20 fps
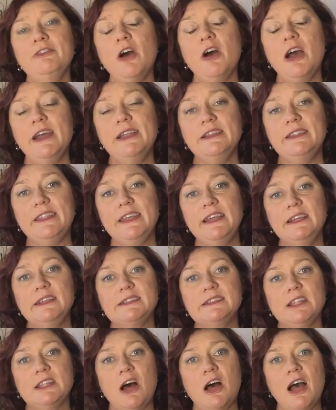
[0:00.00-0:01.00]
find
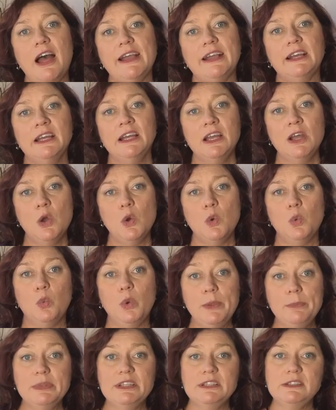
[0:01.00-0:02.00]
things like
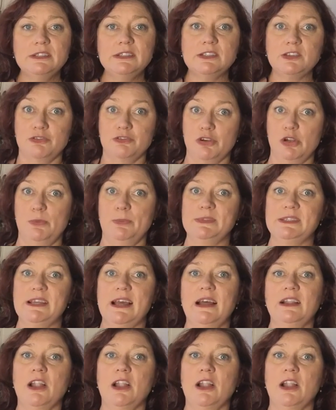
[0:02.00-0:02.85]
women's groups,